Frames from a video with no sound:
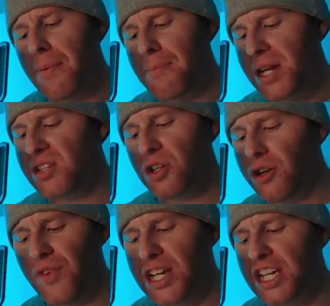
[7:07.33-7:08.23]

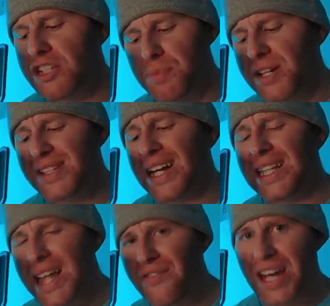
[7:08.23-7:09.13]
Minnesota Vikings plus
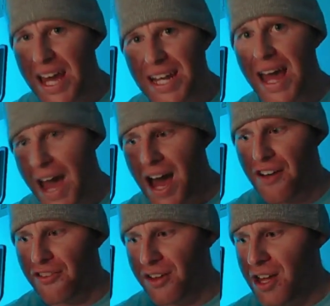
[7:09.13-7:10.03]
11 and a
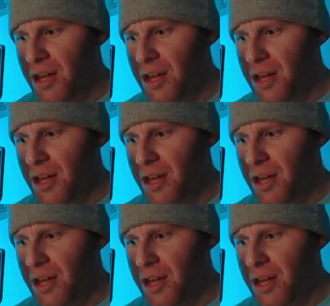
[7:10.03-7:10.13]
half.